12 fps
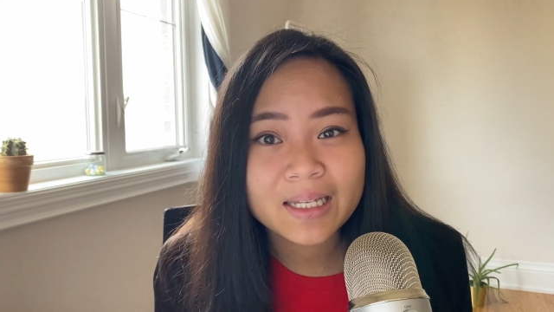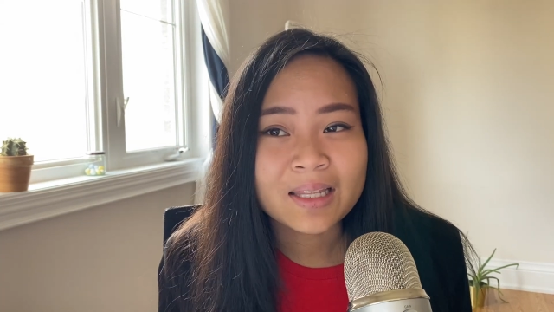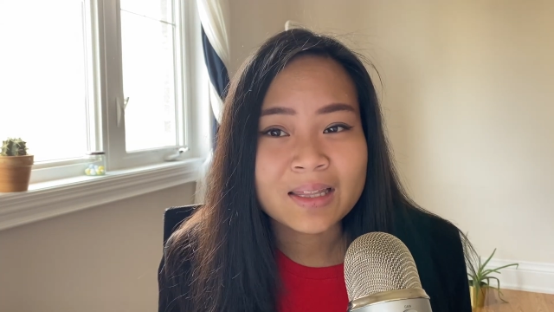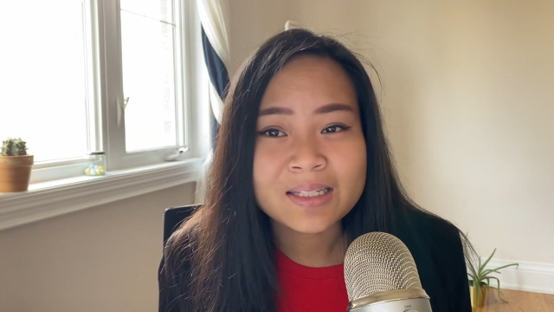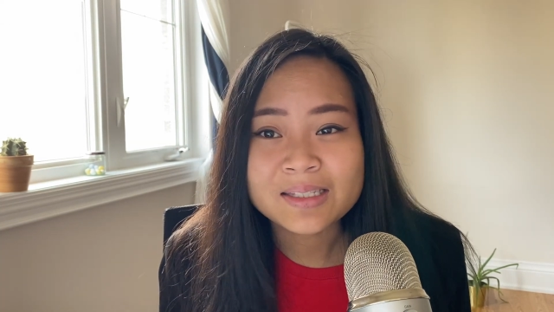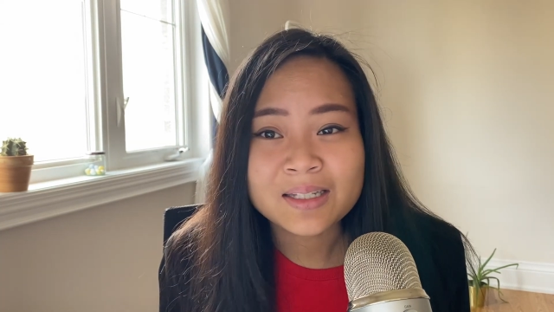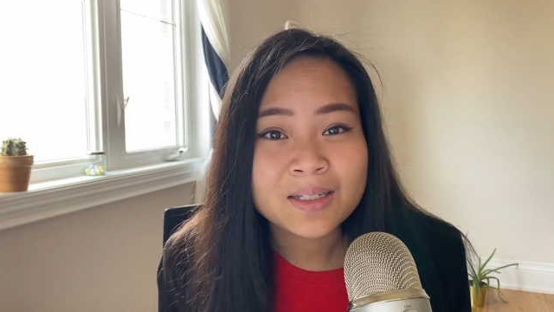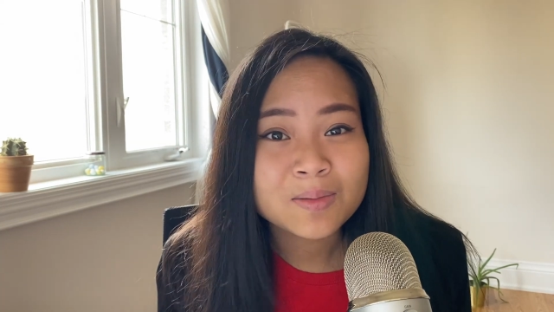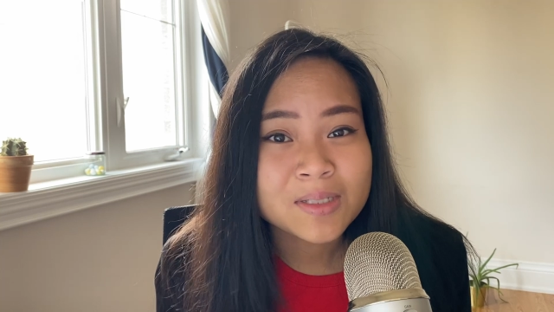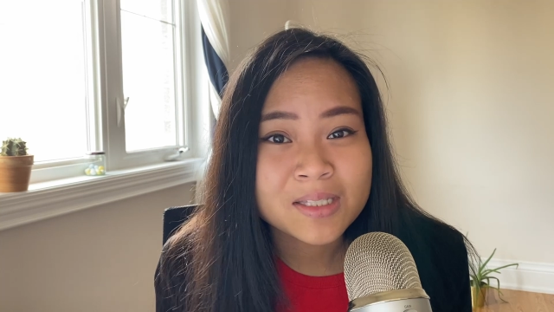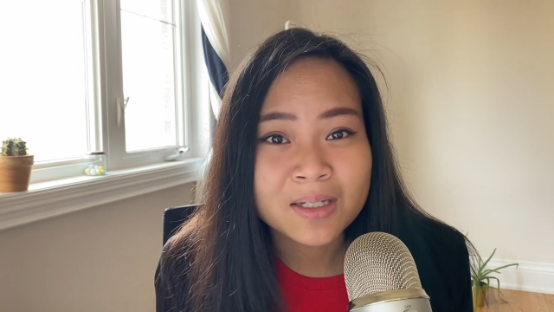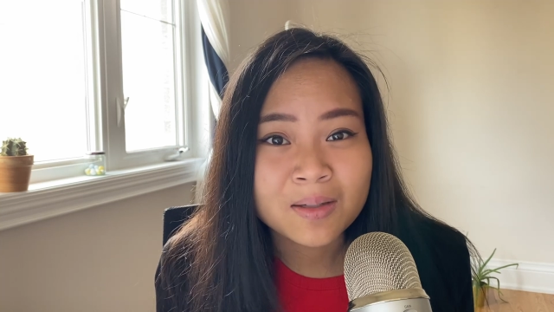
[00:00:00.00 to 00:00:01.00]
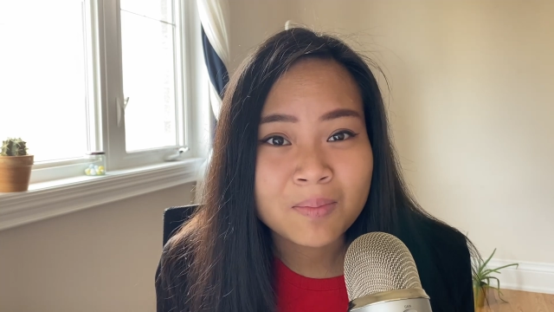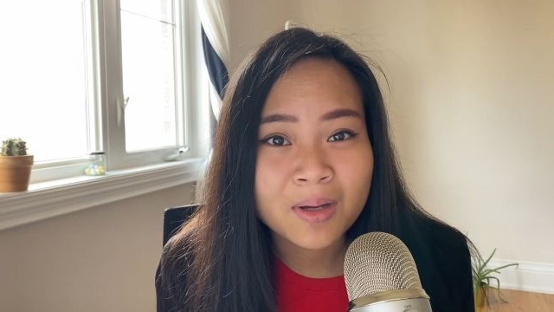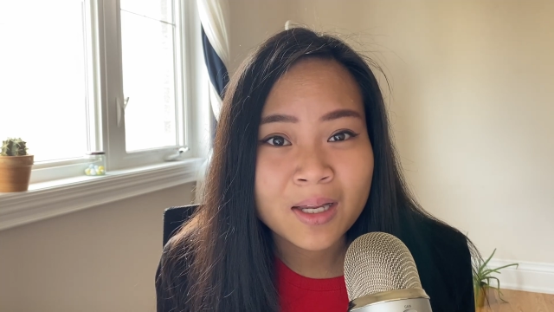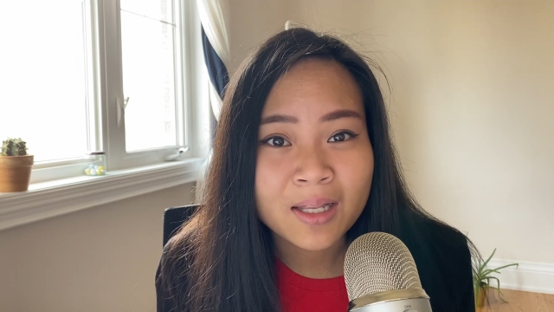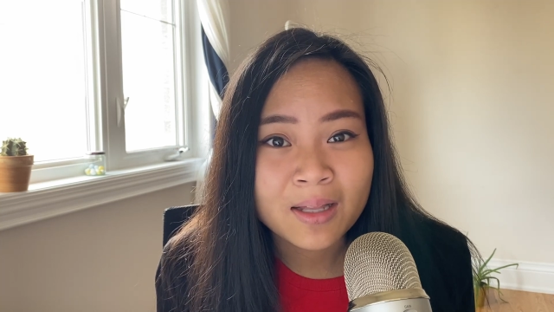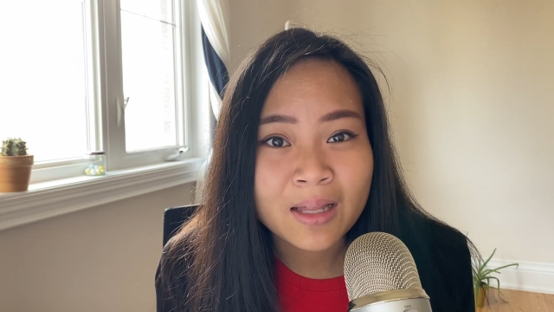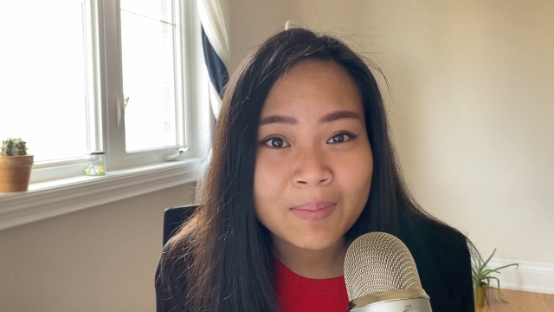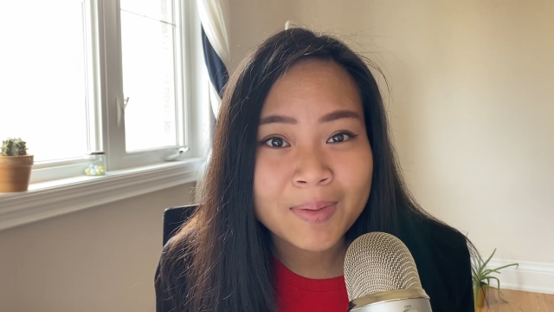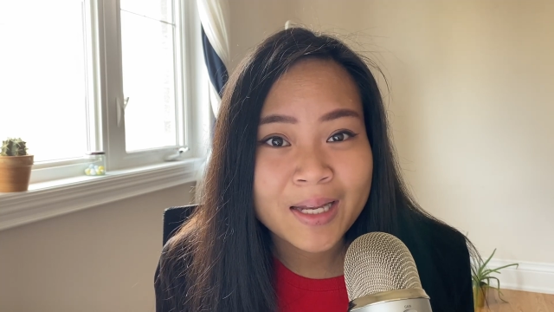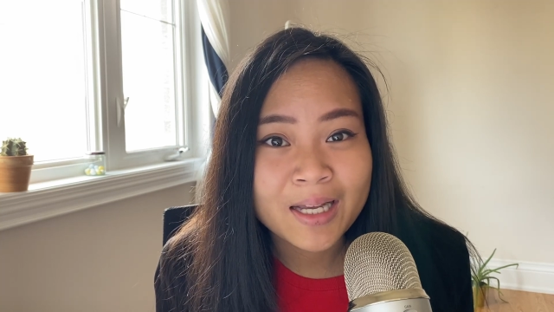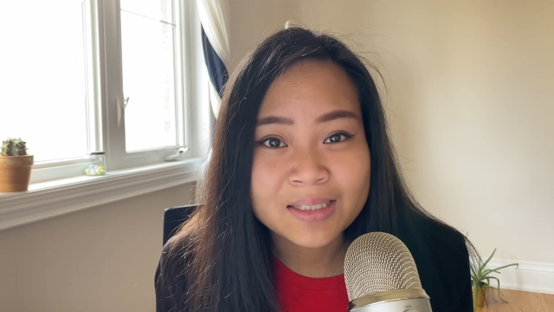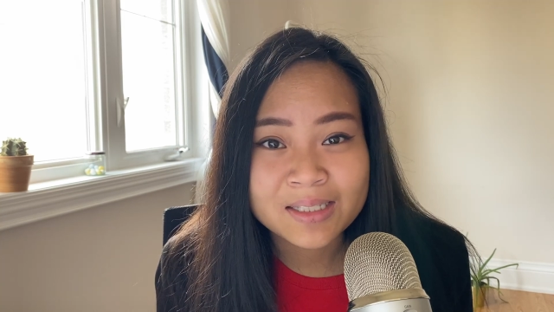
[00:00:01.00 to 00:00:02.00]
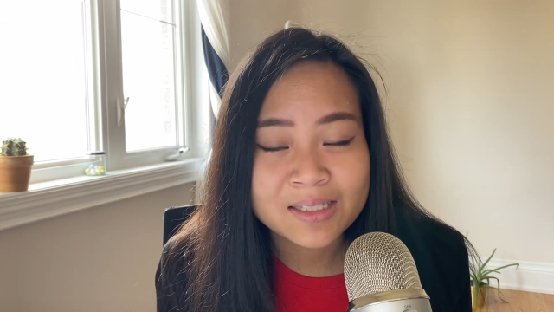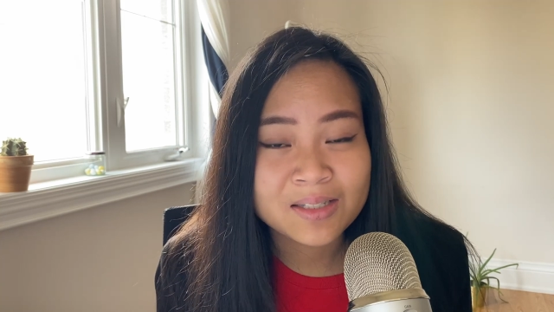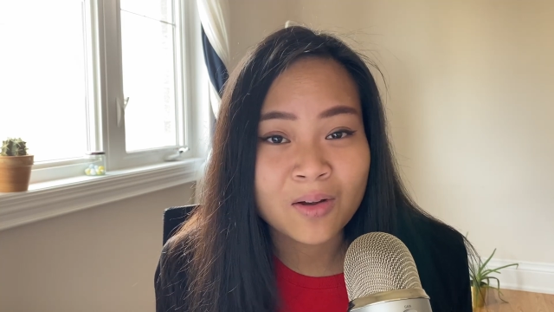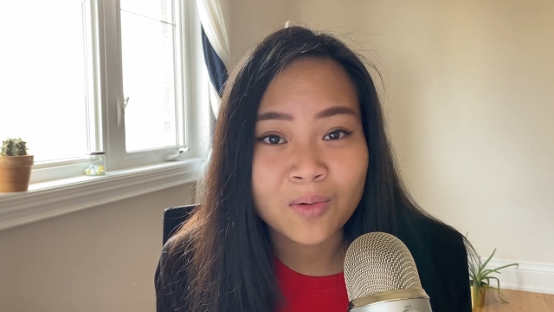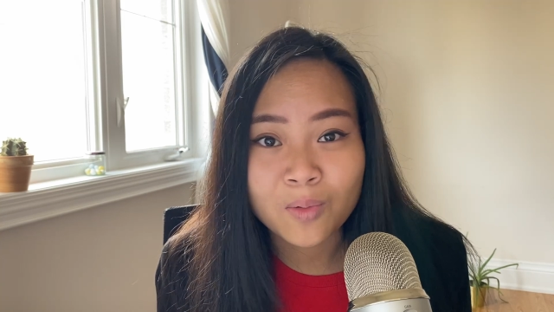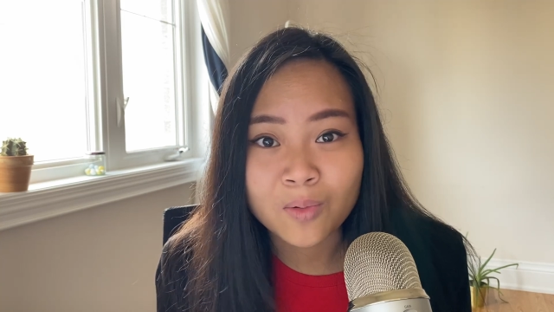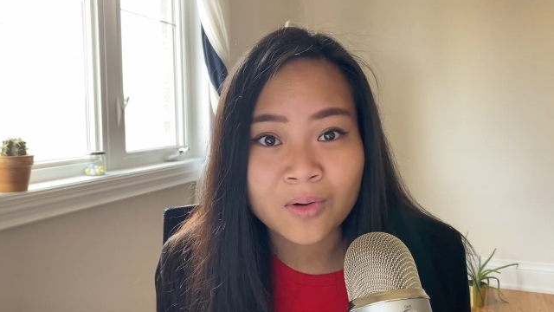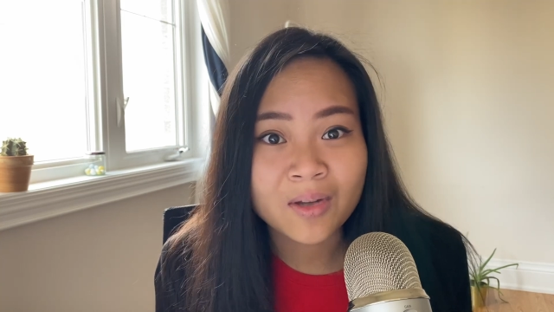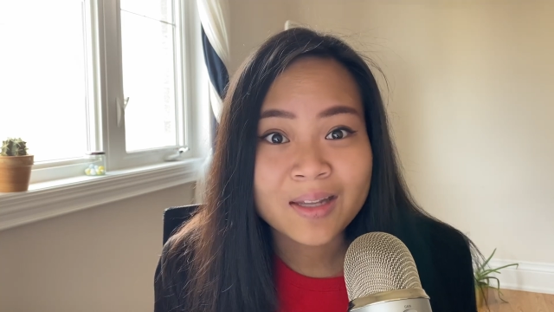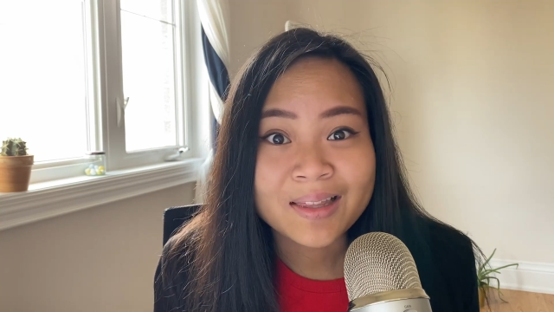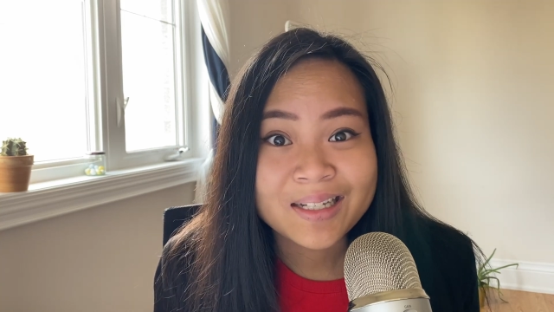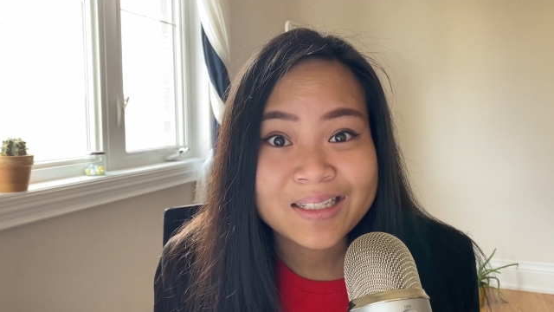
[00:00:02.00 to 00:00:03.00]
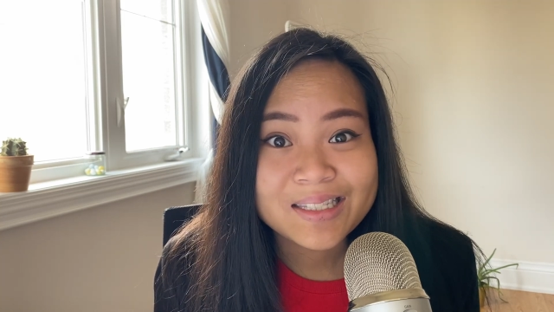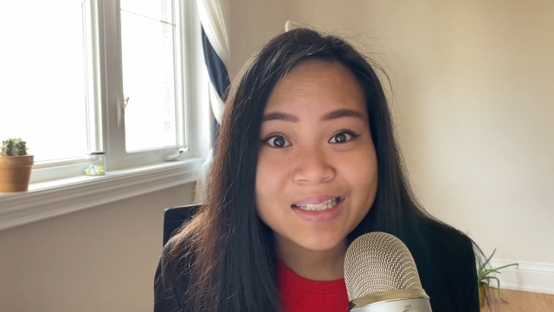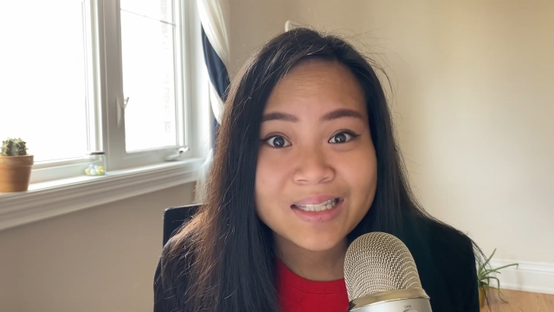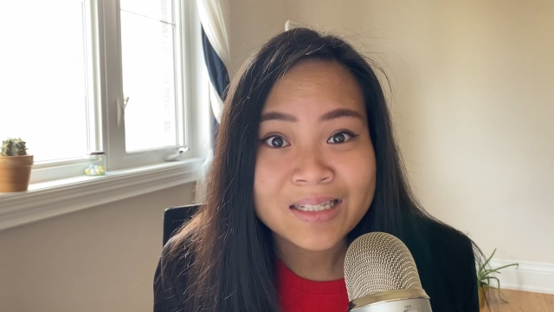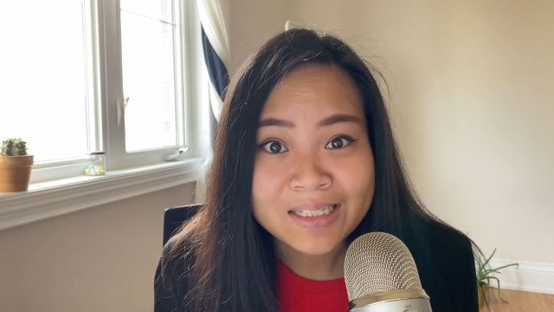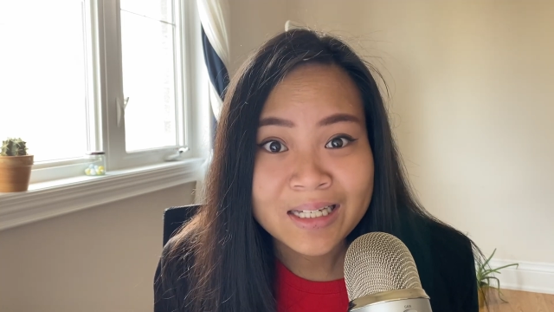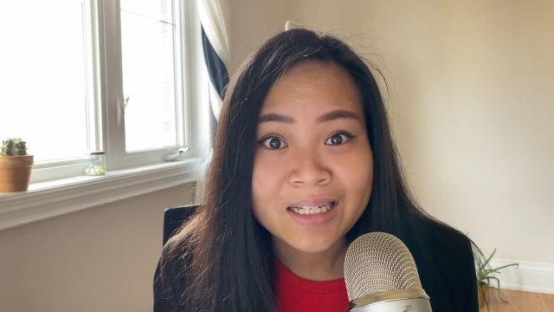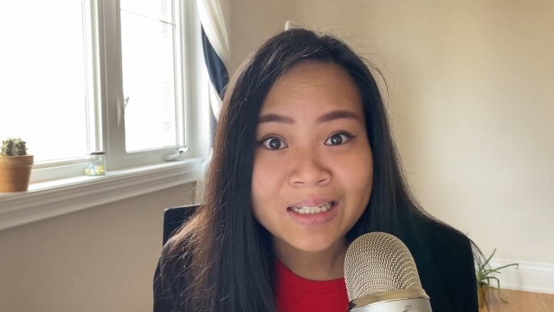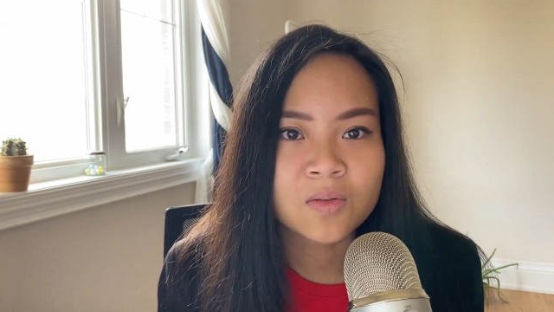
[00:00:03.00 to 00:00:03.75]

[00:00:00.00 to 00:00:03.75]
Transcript: And this study was done by climateaccess.org, and that's insane.